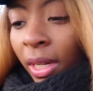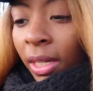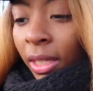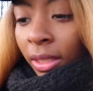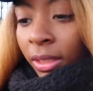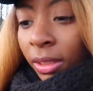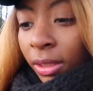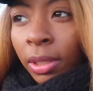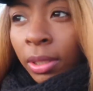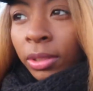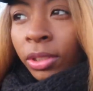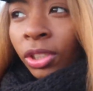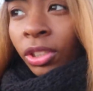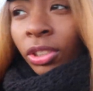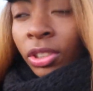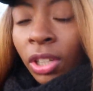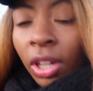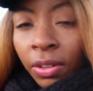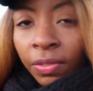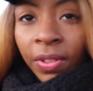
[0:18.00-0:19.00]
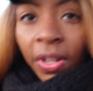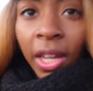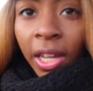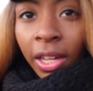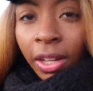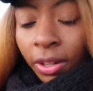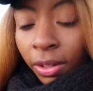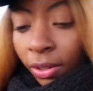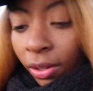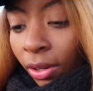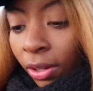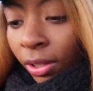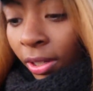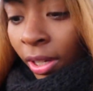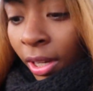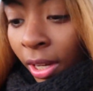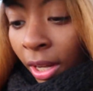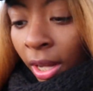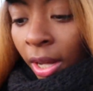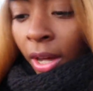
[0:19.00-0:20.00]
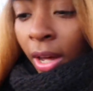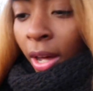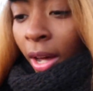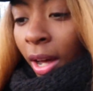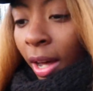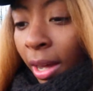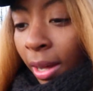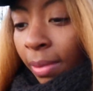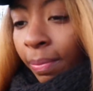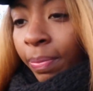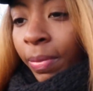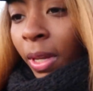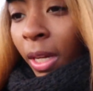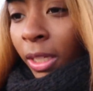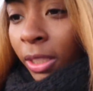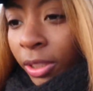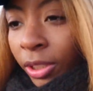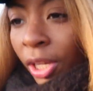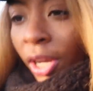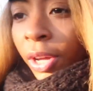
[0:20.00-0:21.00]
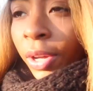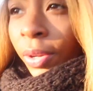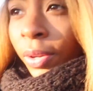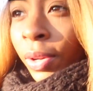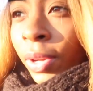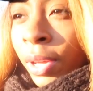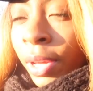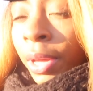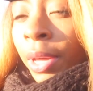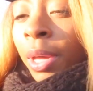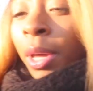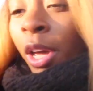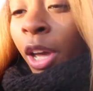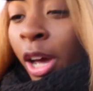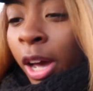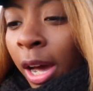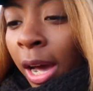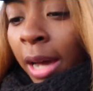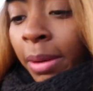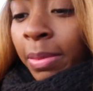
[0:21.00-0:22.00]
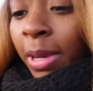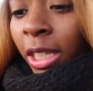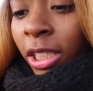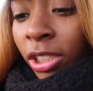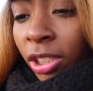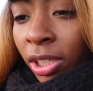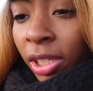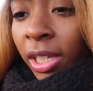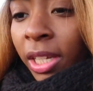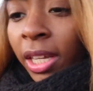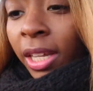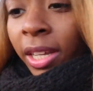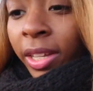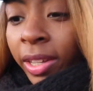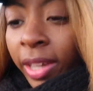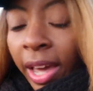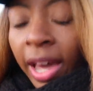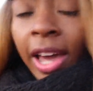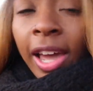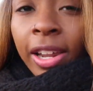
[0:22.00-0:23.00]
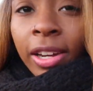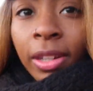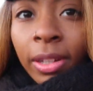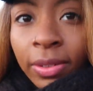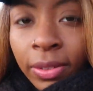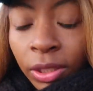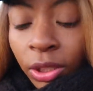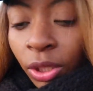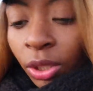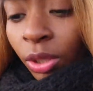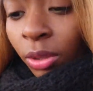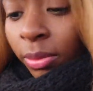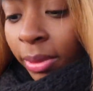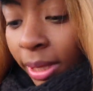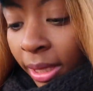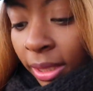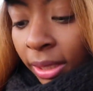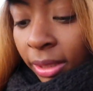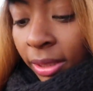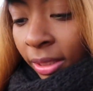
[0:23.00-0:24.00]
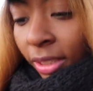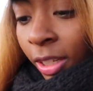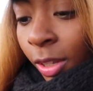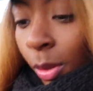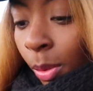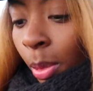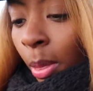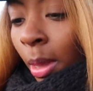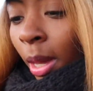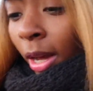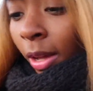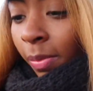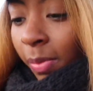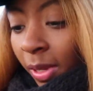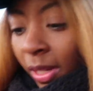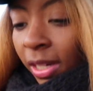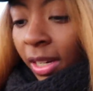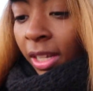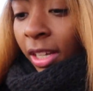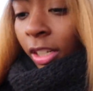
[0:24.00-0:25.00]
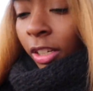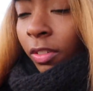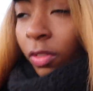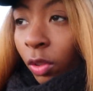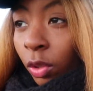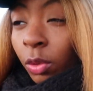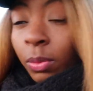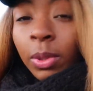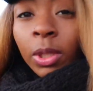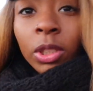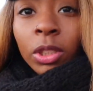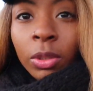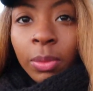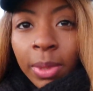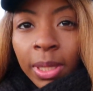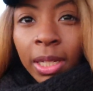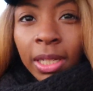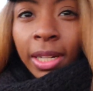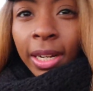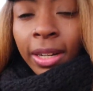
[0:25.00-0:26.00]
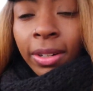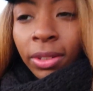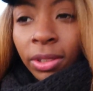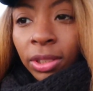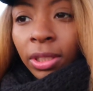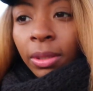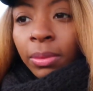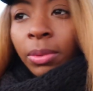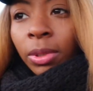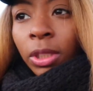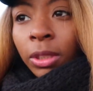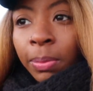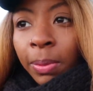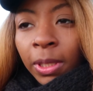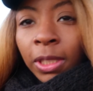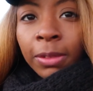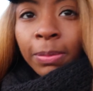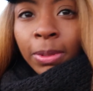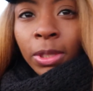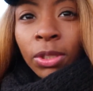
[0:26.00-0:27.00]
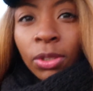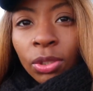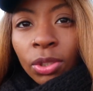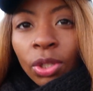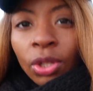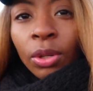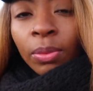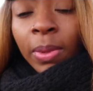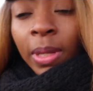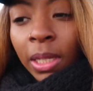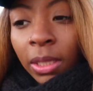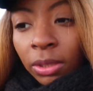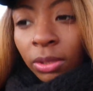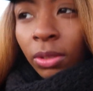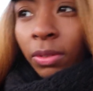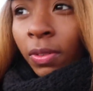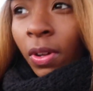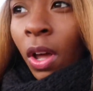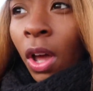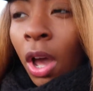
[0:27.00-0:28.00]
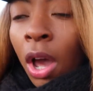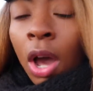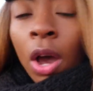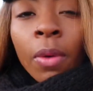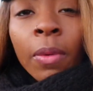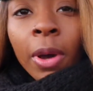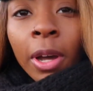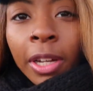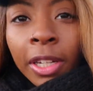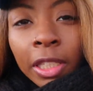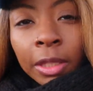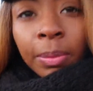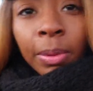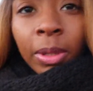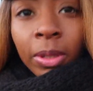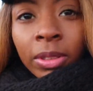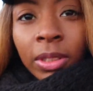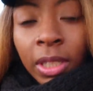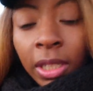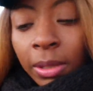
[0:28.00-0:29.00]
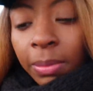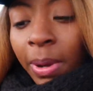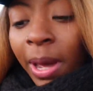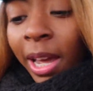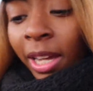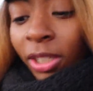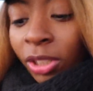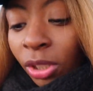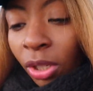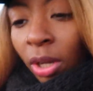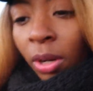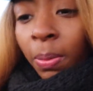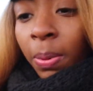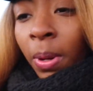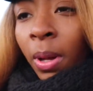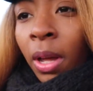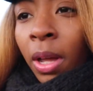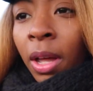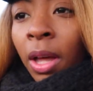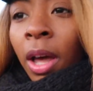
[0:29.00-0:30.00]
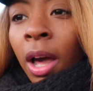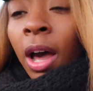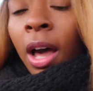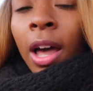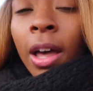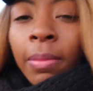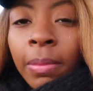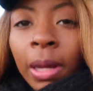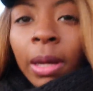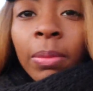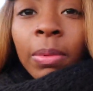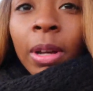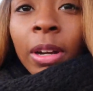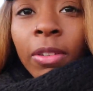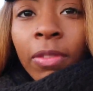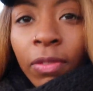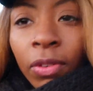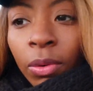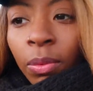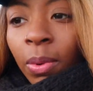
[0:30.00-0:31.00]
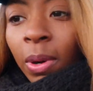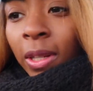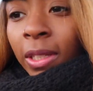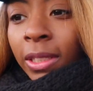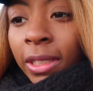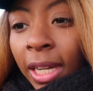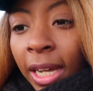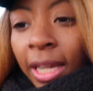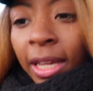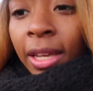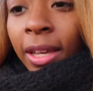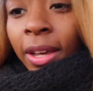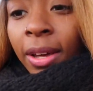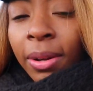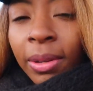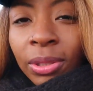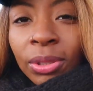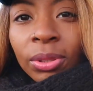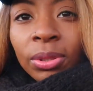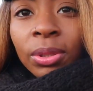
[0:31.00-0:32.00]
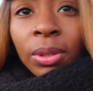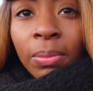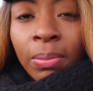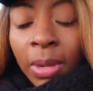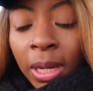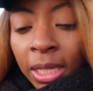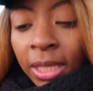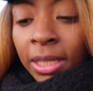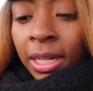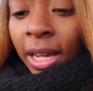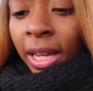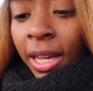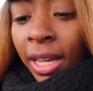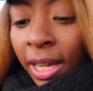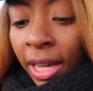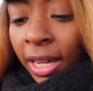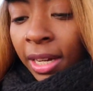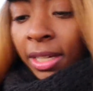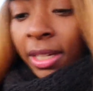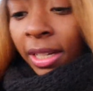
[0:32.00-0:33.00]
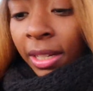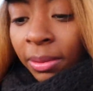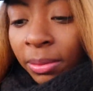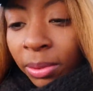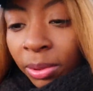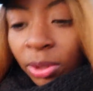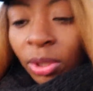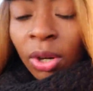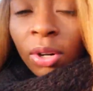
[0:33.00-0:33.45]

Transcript: and it's just after 8 o'clock. So I'm actually in Kent for 2 weeks. I've been here for almost a week now because I was supposed to be doing 2 weeks of work experience in a pet shop. I went for one day, which was on Monday, and it was